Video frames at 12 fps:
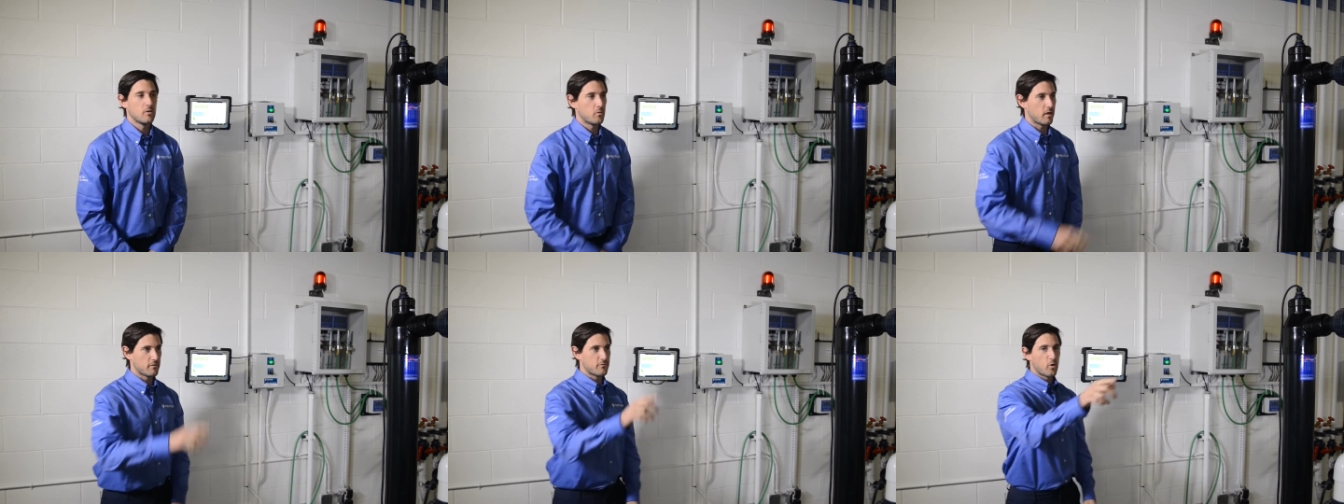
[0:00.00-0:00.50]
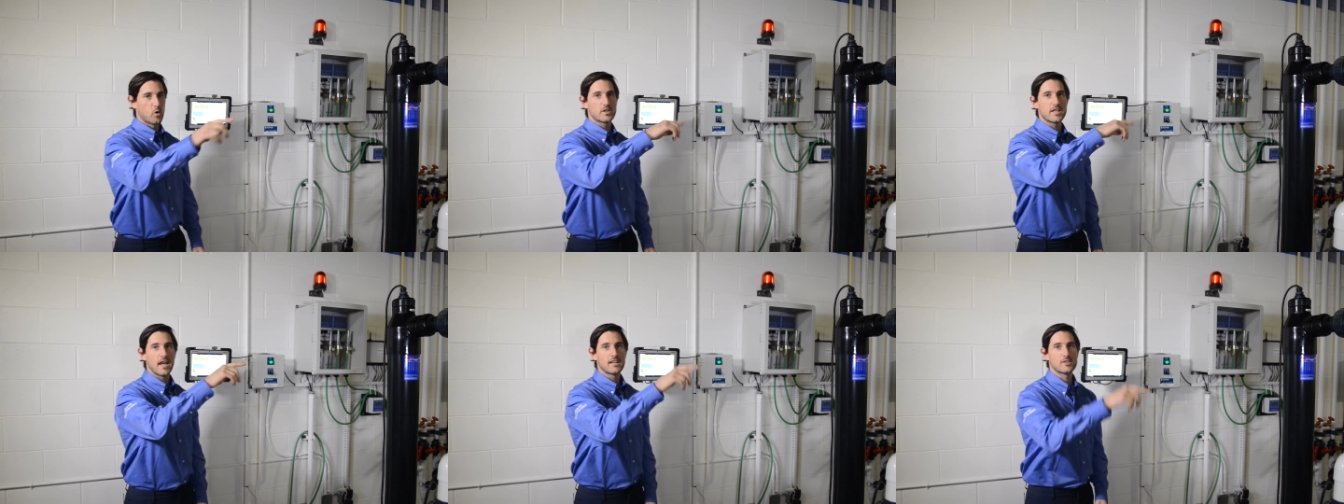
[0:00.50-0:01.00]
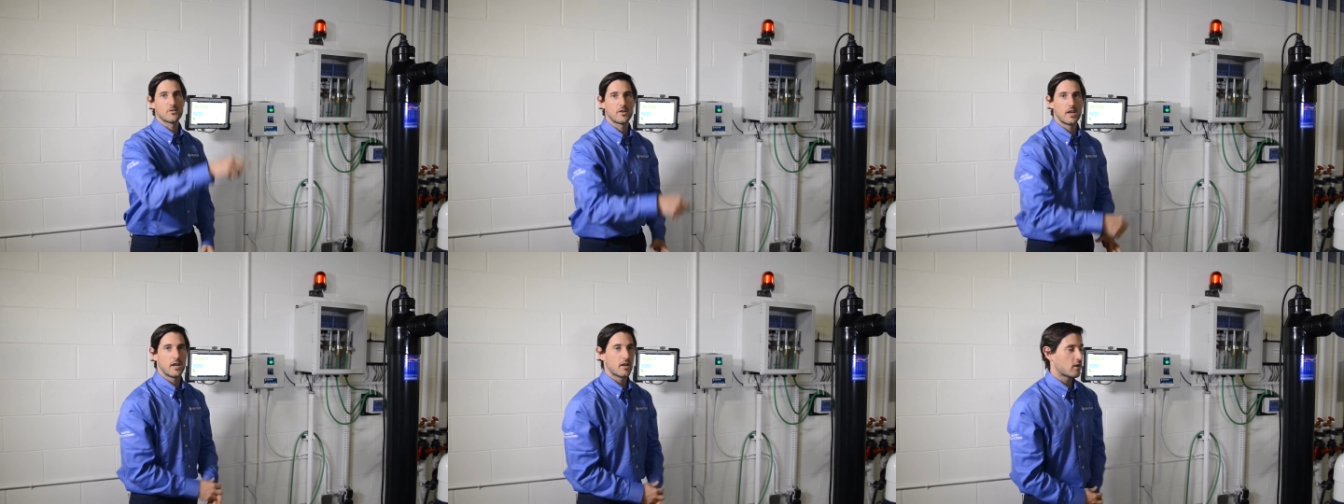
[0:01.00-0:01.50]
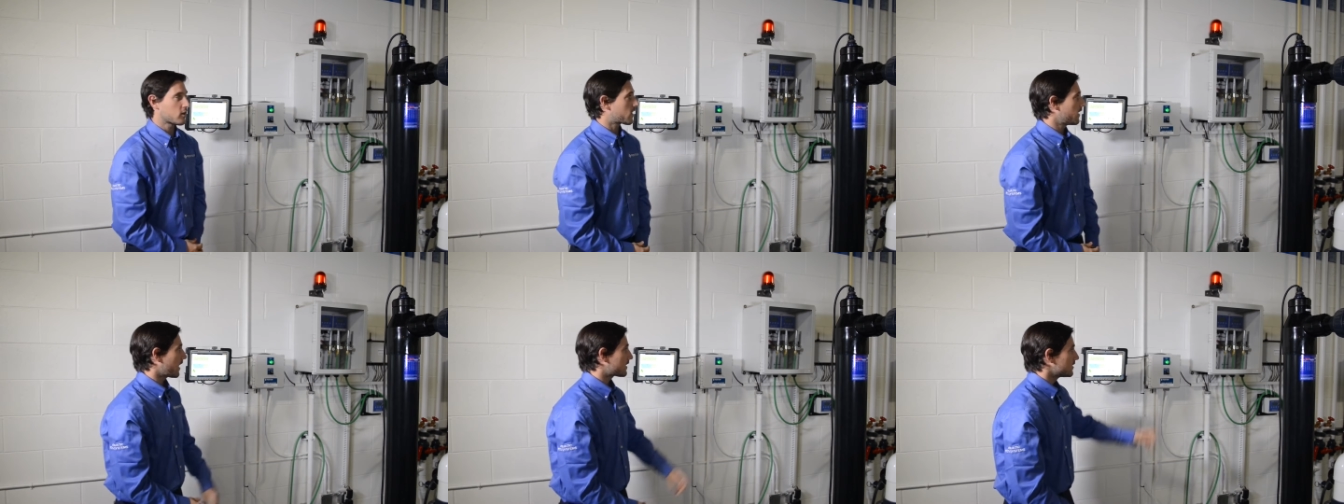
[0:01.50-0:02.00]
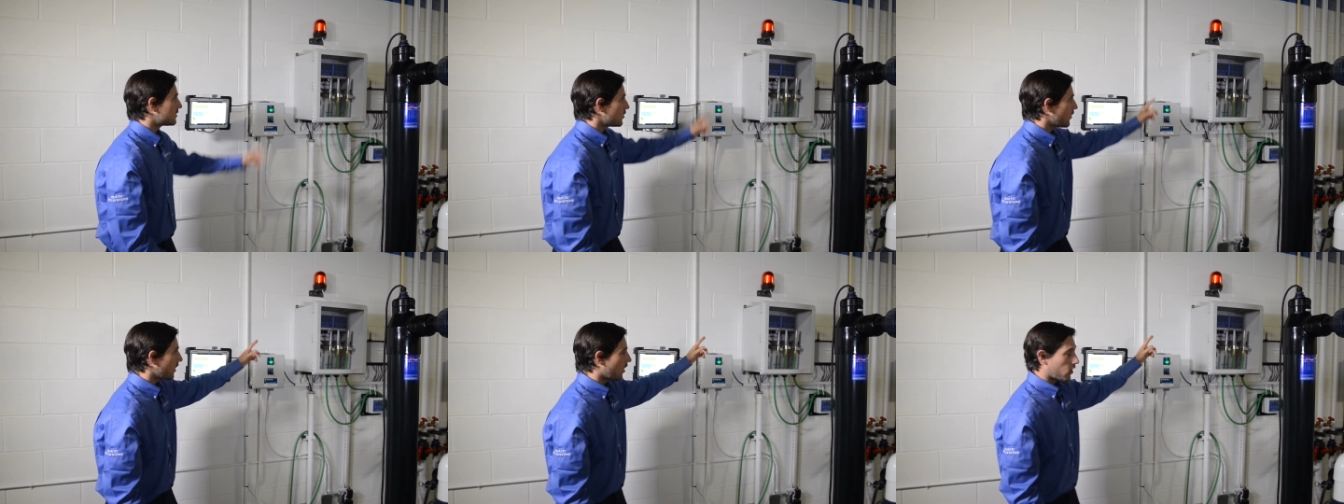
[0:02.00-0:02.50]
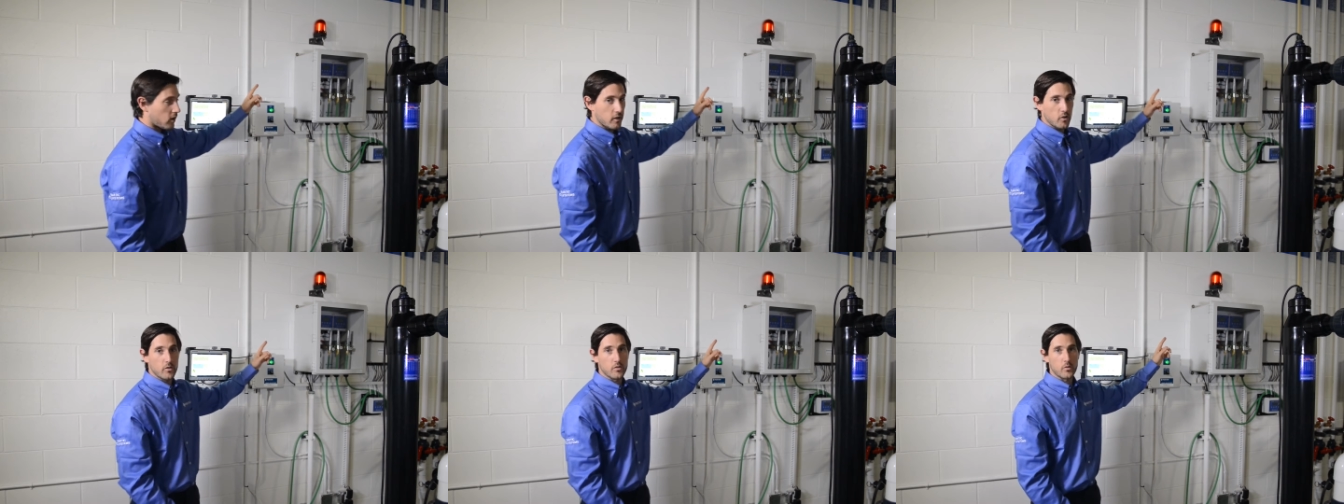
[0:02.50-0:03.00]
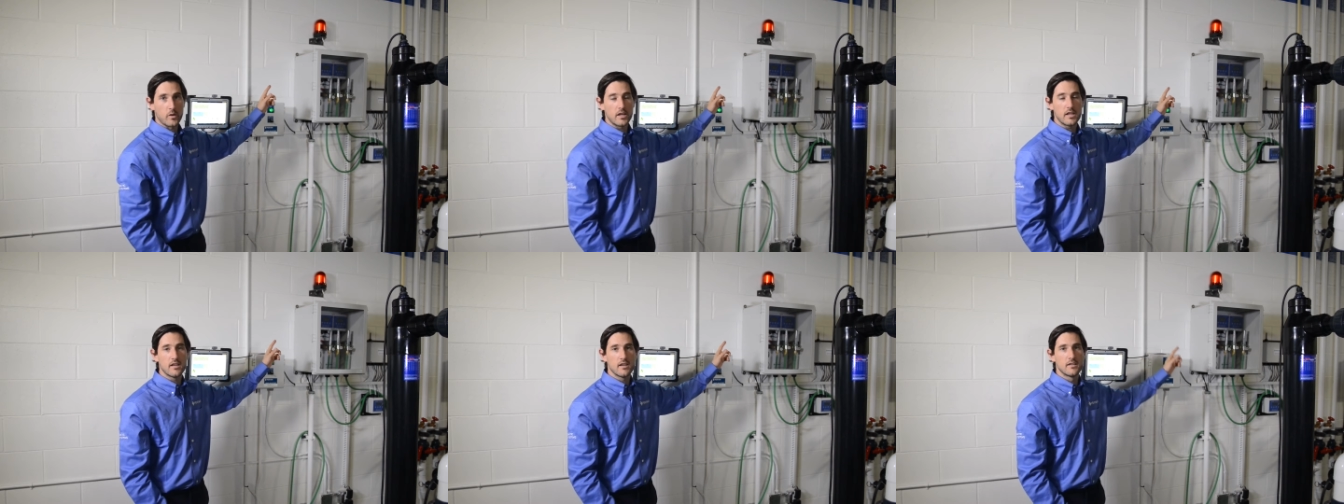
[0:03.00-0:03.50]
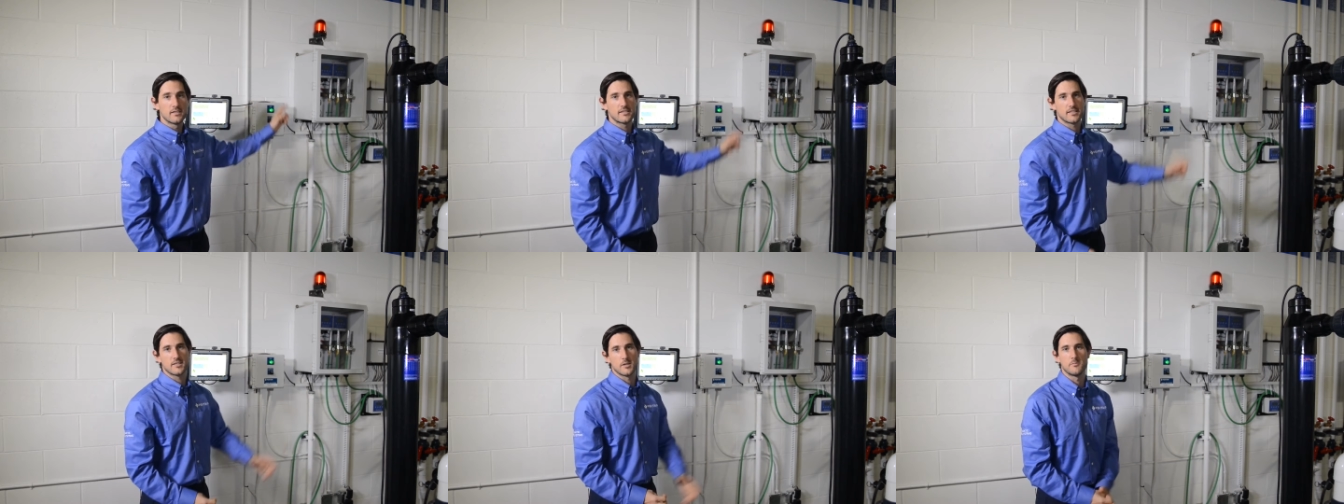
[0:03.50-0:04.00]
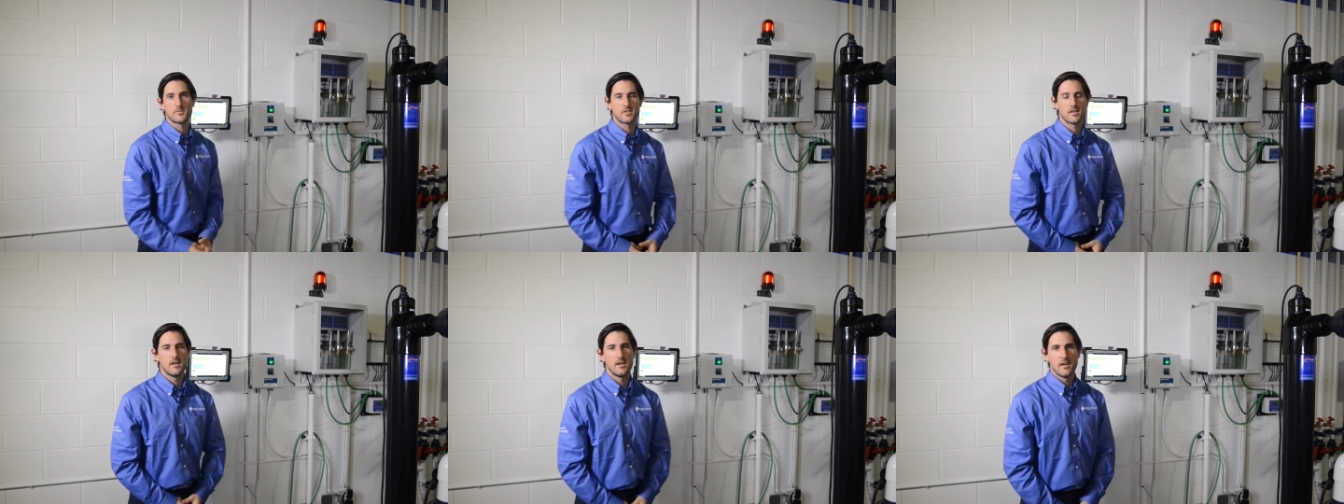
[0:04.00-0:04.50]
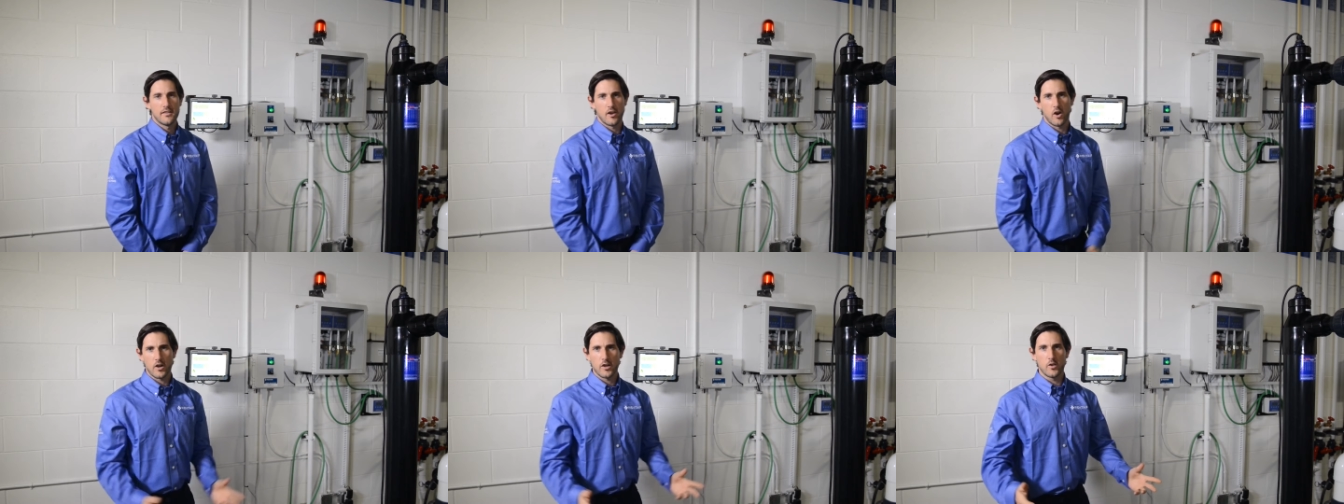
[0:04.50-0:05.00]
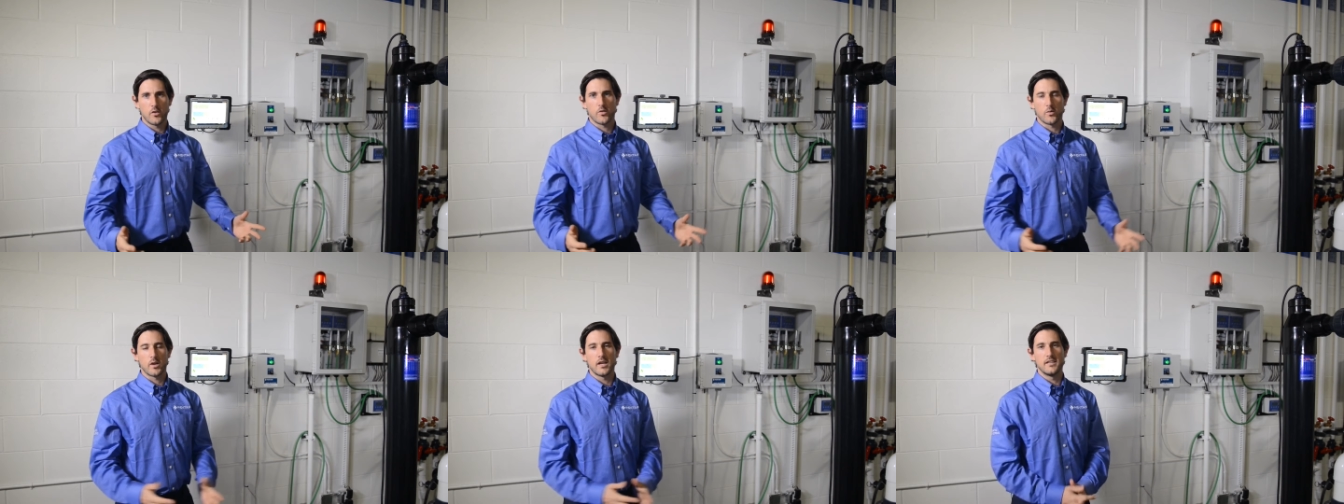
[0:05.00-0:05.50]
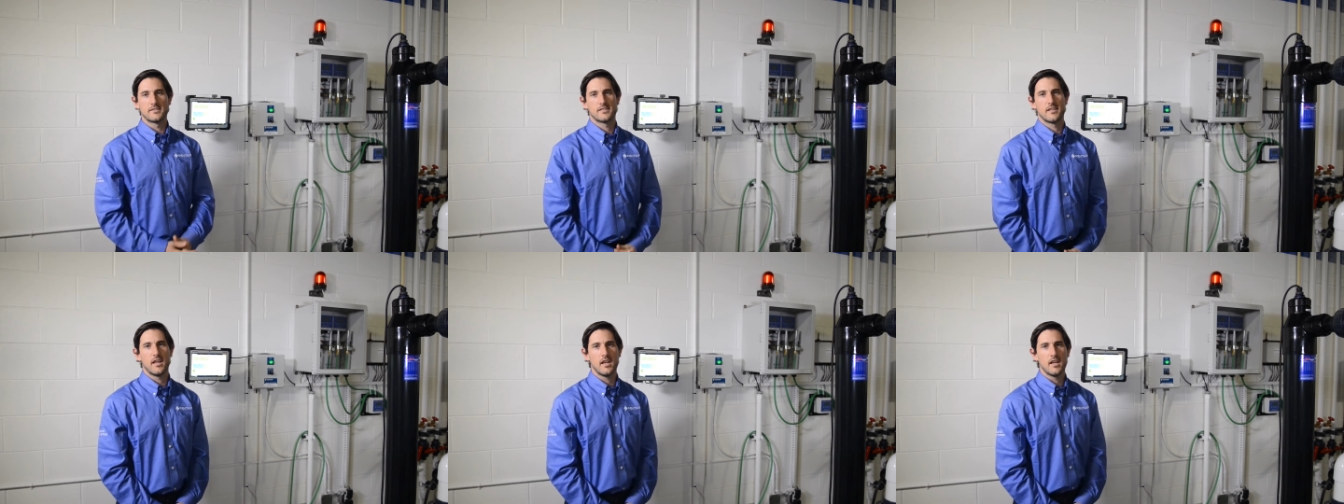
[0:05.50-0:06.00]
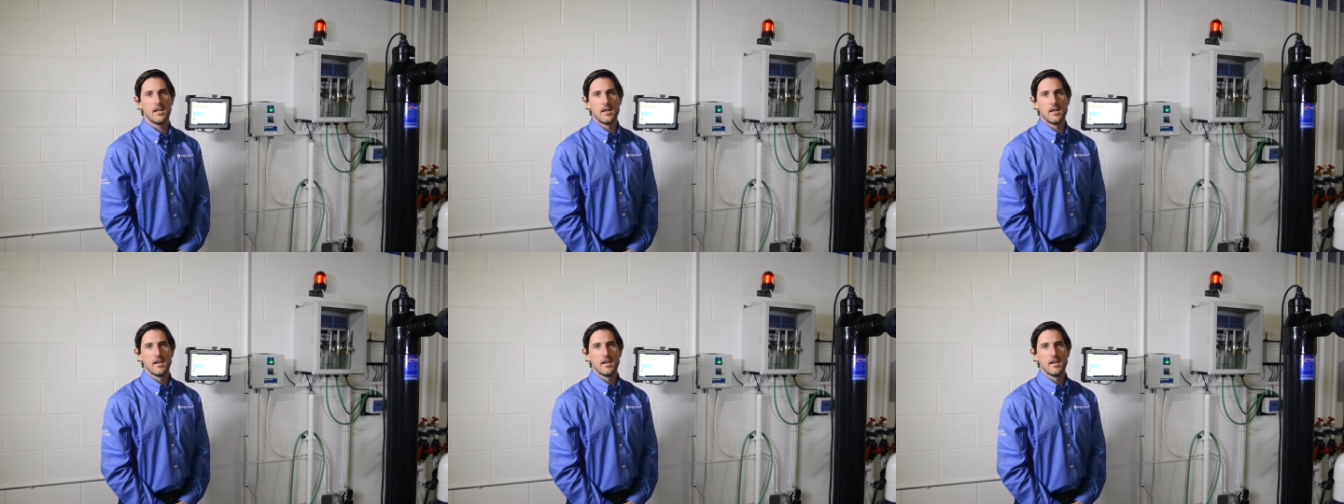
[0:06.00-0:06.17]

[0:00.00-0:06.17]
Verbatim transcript: We have four tanks over here connected to the R U three systems. The R U three is the